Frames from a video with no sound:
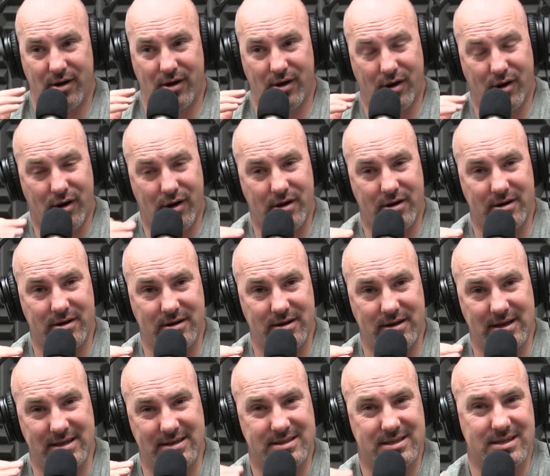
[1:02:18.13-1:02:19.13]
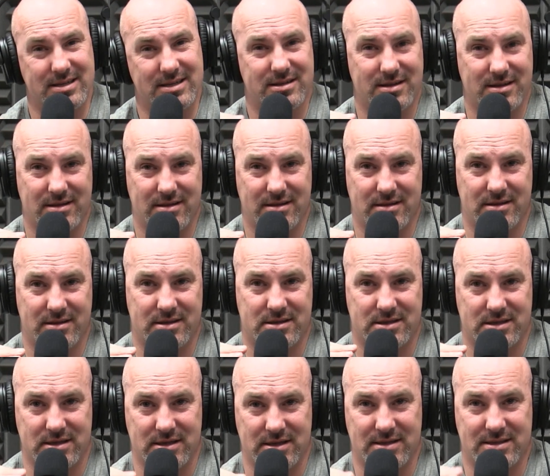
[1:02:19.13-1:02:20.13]
aren't isn't
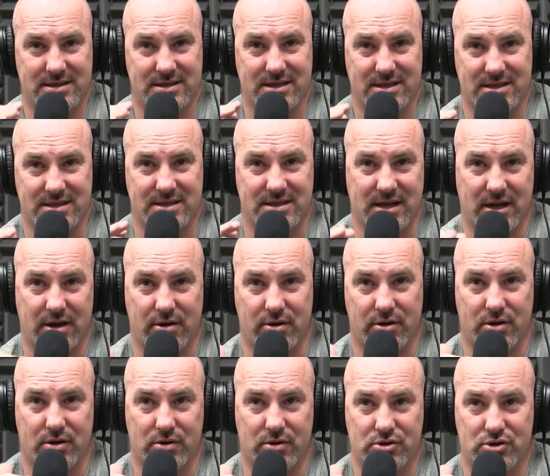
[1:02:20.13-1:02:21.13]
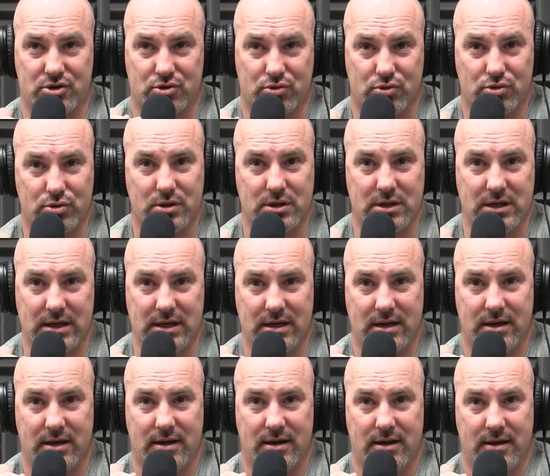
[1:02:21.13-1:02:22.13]
this isn't the scenario truly
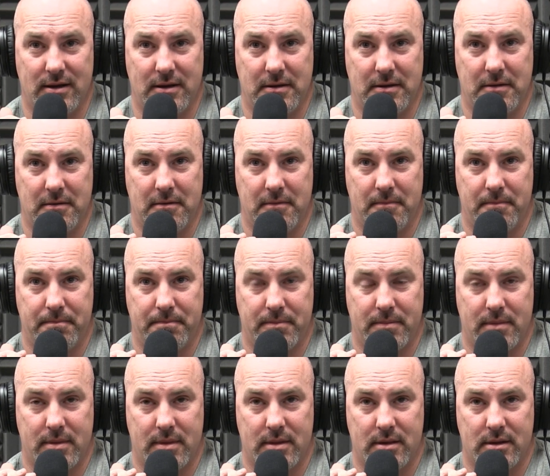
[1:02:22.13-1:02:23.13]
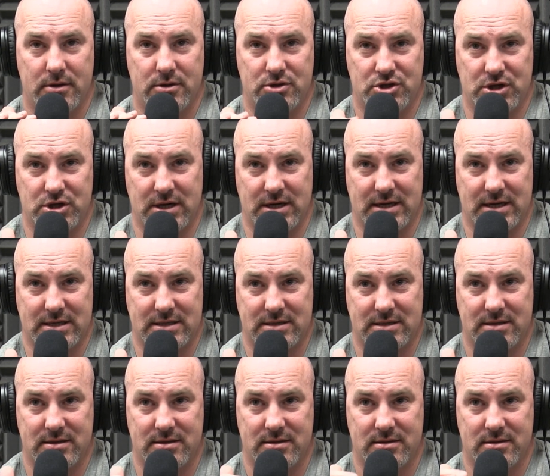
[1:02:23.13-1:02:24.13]

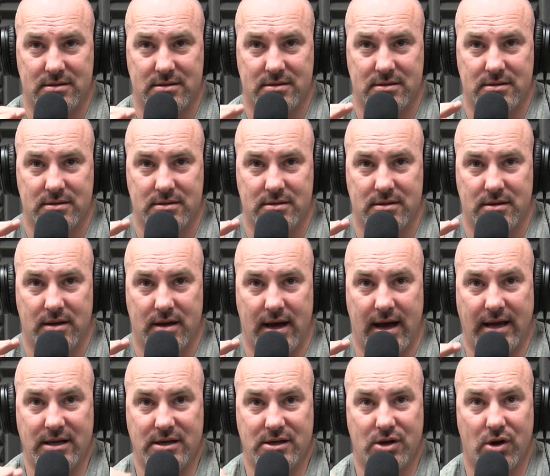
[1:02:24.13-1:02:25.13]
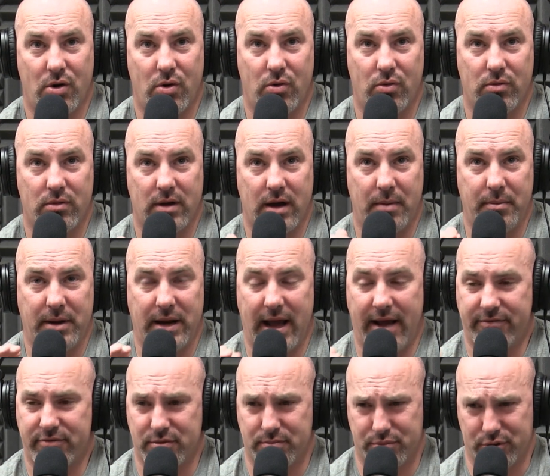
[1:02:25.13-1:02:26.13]
just I don't I mean
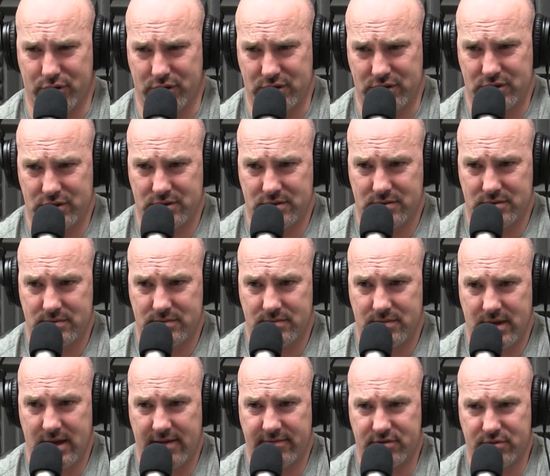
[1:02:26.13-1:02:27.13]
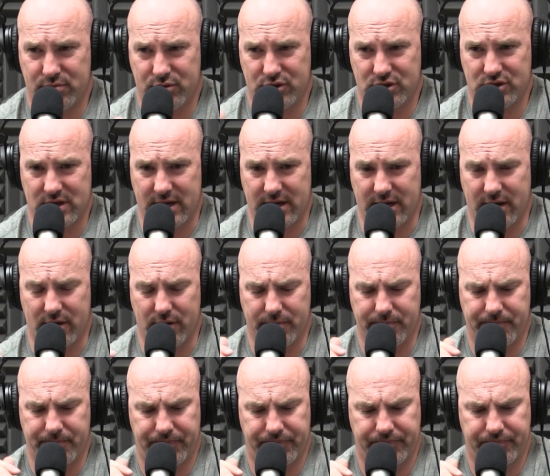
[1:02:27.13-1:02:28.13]
after Bush, after mm-hmm. Bush got out,
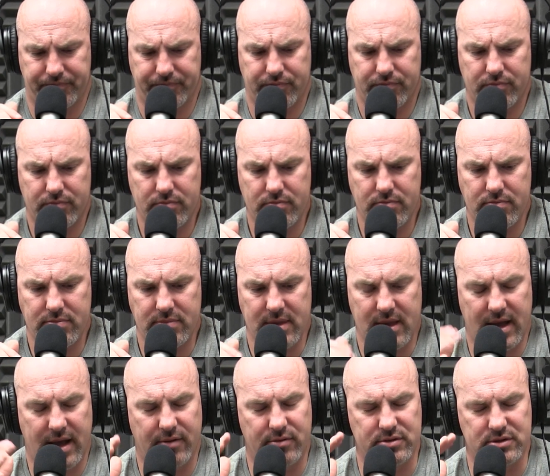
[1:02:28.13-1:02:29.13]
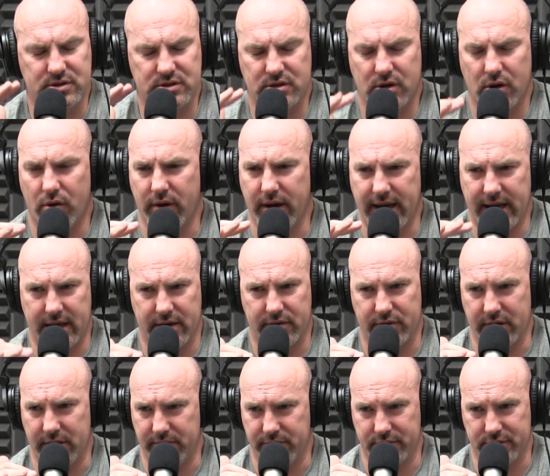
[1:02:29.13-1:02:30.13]
I was so
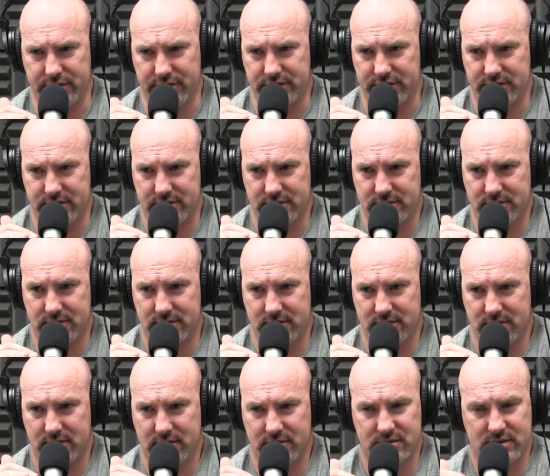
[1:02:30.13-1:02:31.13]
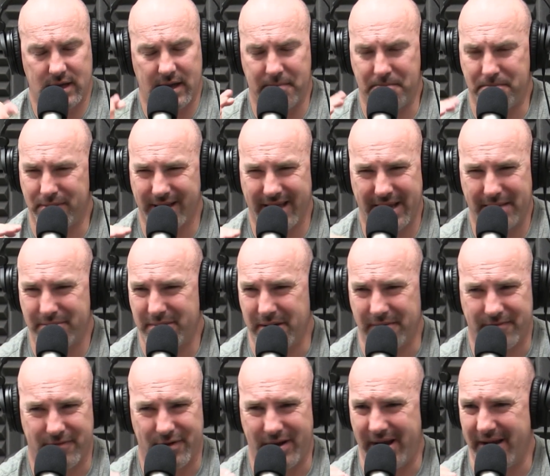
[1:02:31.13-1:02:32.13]
angry at Bush. I blamed
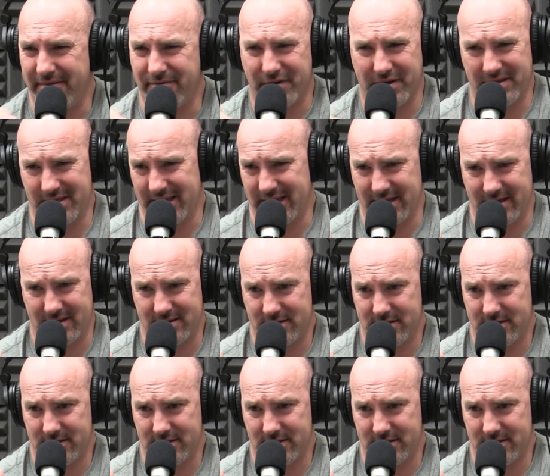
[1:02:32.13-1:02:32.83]
him for everything